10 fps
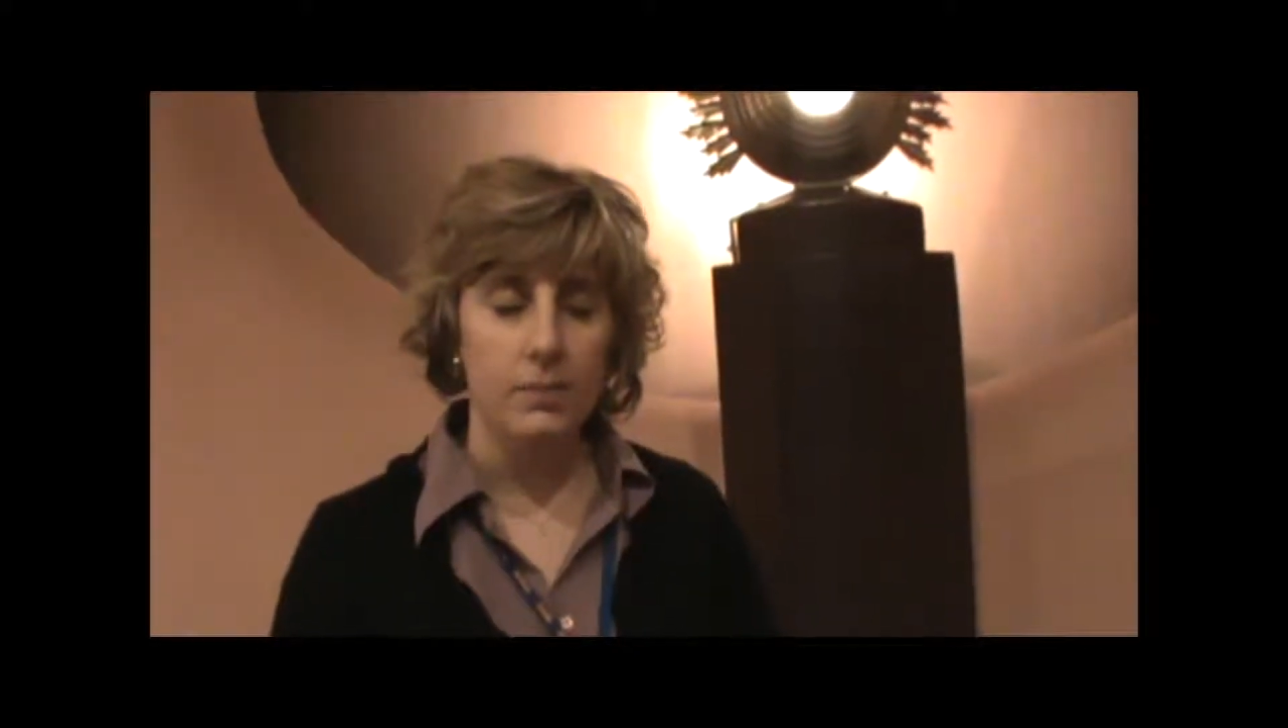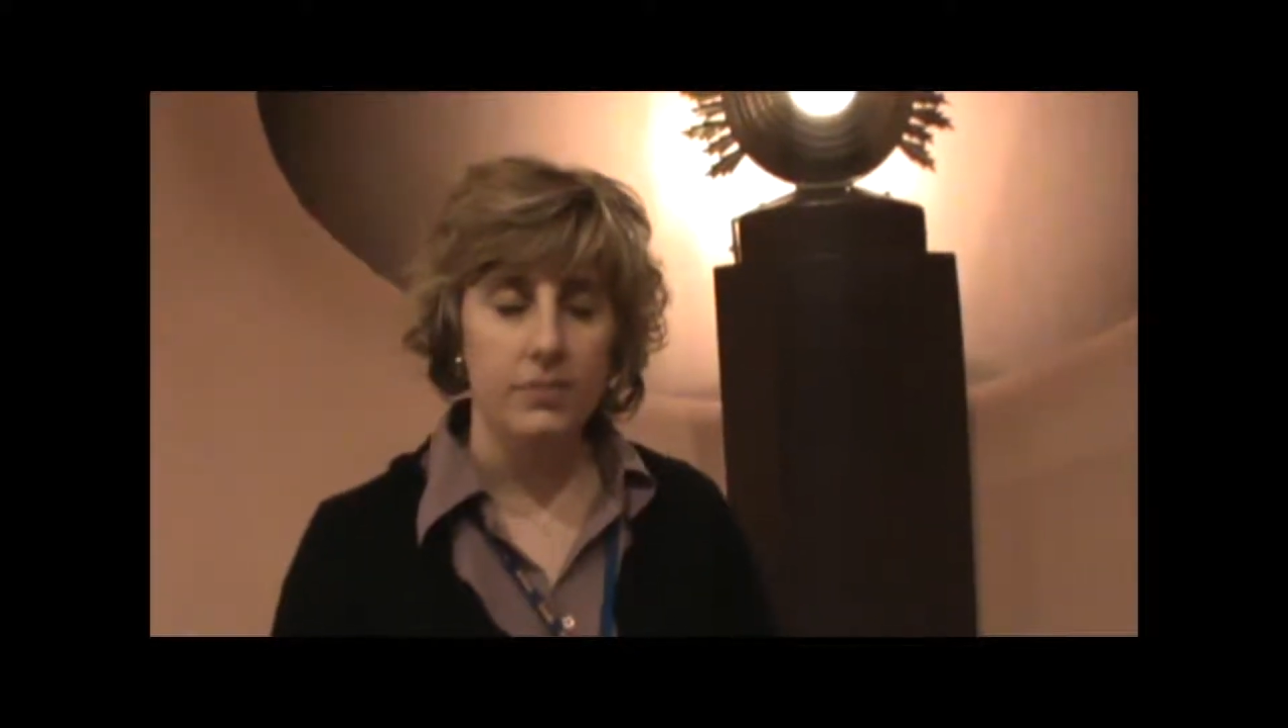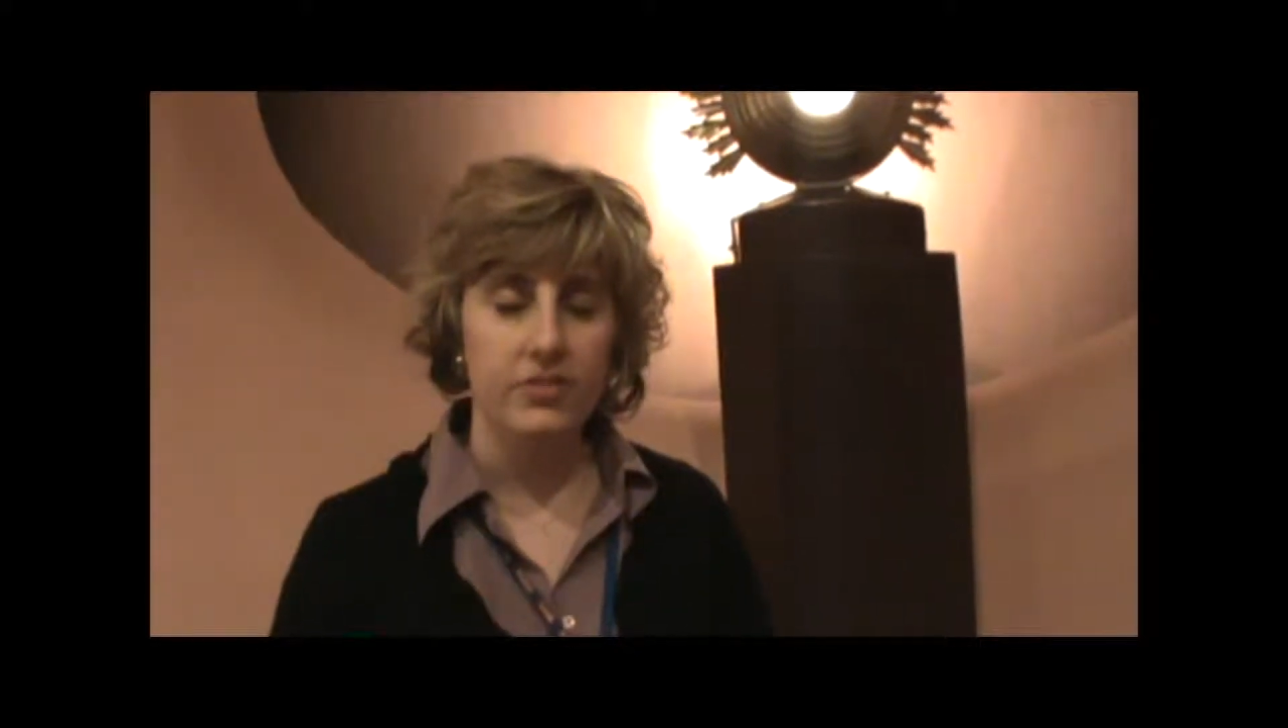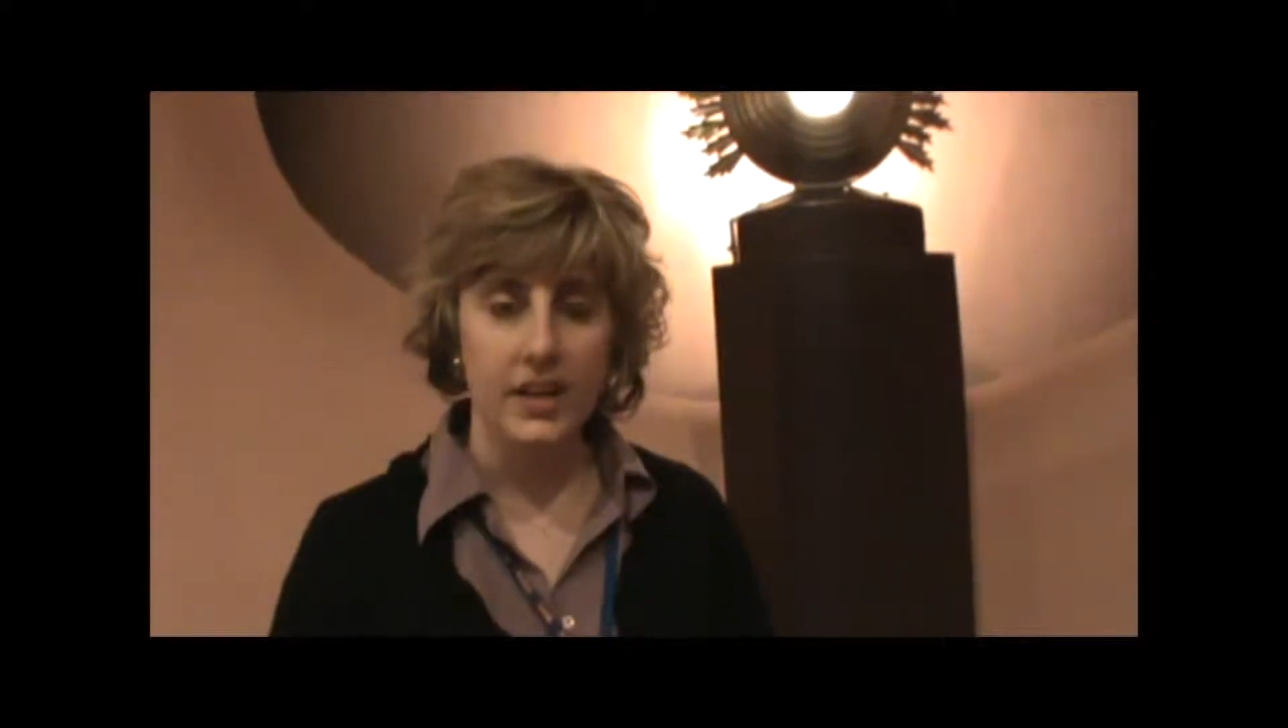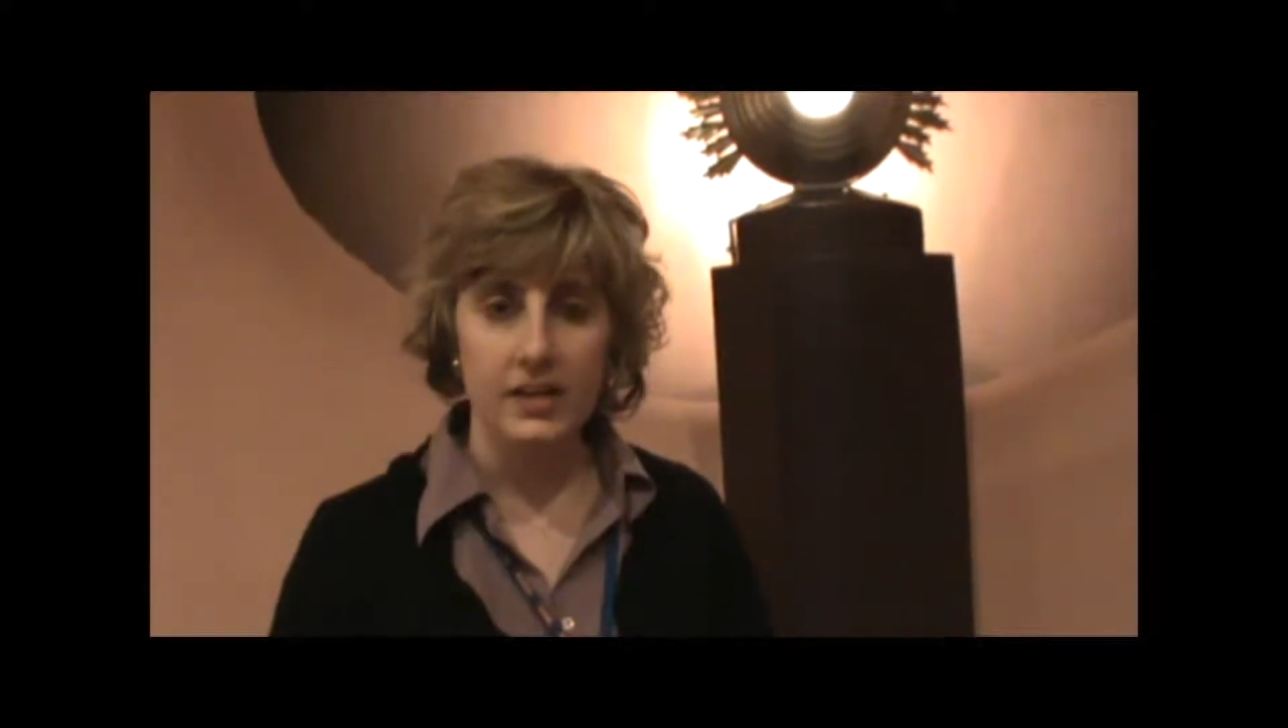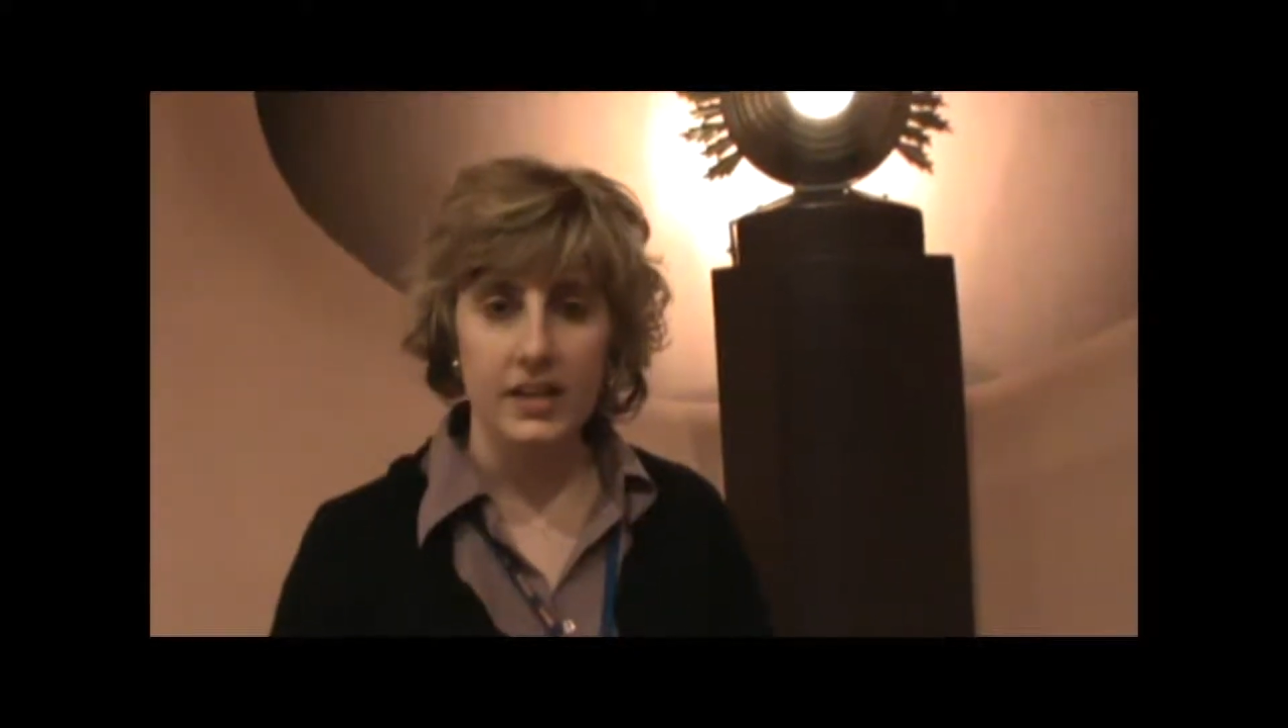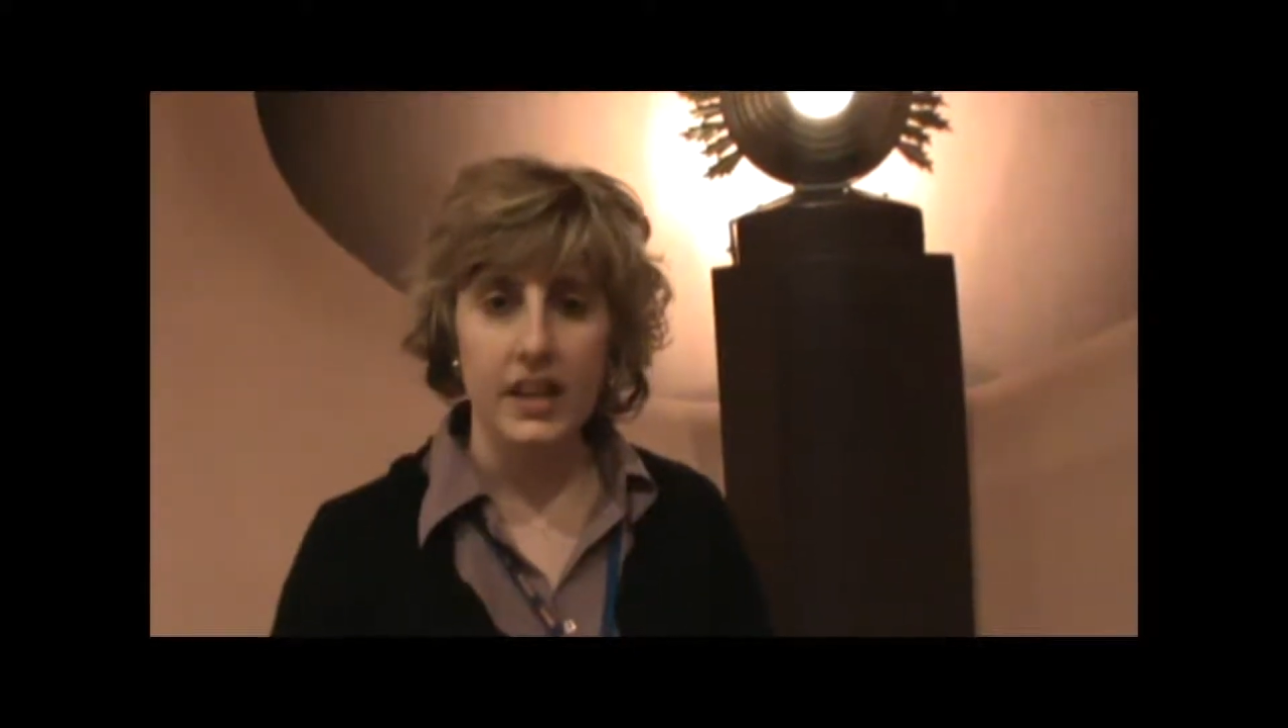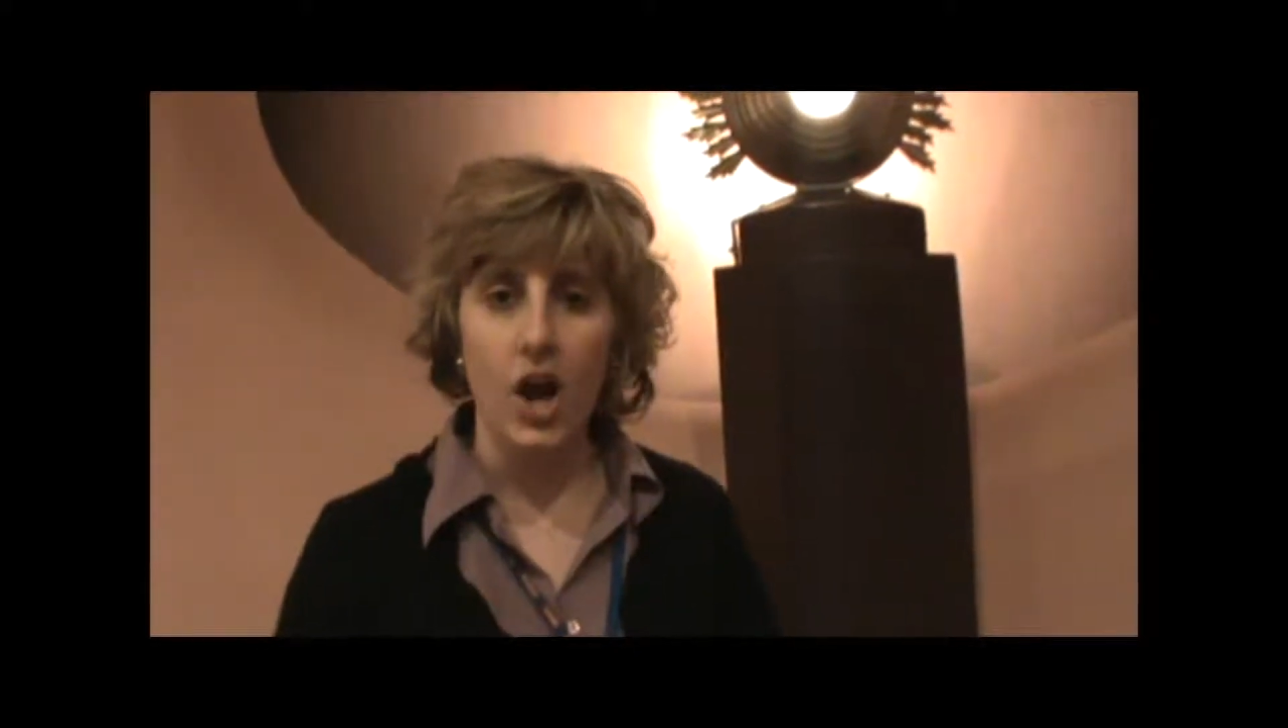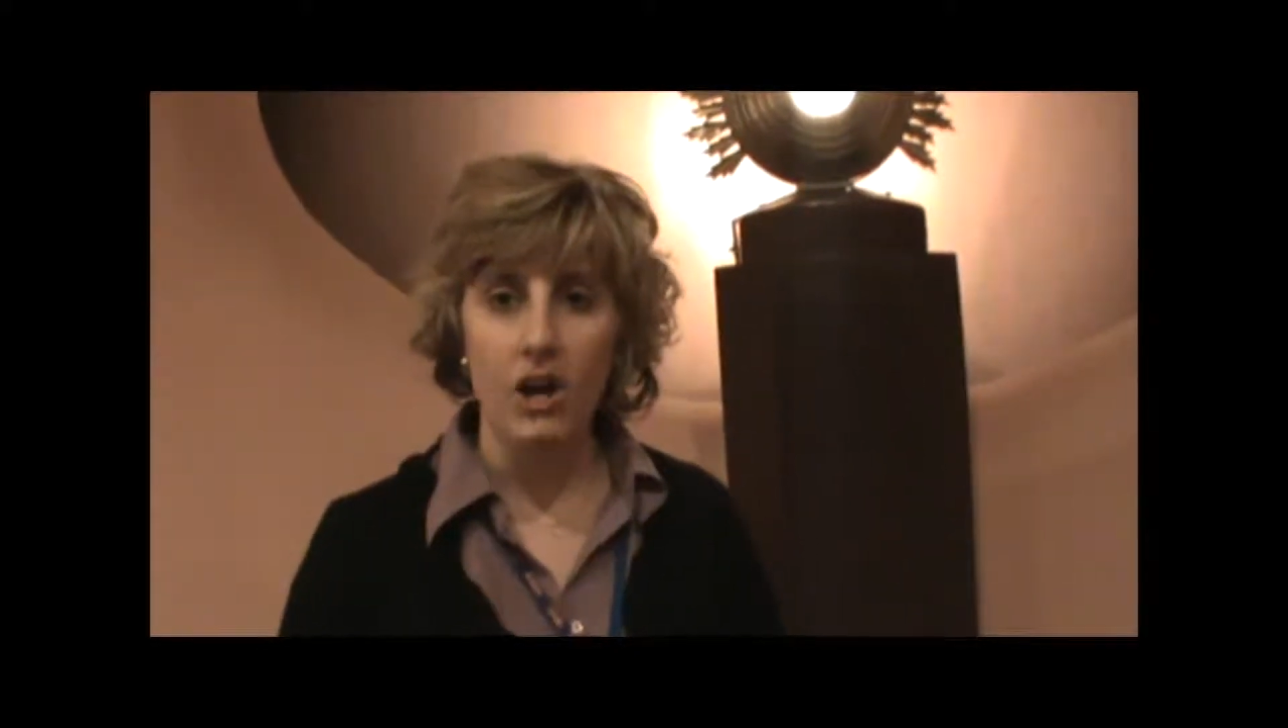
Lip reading: finally,